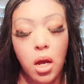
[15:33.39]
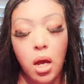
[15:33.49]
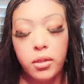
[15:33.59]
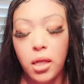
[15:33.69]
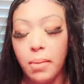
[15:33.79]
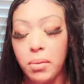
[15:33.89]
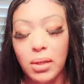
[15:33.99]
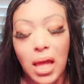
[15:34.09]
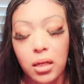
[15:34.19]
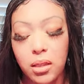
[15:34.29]
Uh, so they may
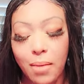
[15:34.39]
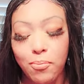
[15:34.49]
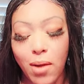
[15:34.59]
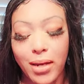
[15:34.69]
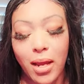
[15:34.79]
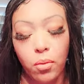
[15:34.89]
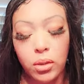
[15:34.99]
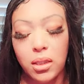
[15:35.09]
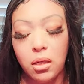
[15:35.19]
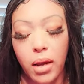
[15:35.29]
be locked up right now with
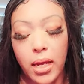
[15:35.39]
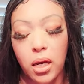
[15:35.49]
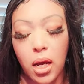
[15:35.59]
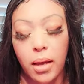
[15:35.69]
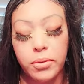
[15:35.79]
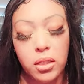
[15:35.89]
this here Eight of Cups.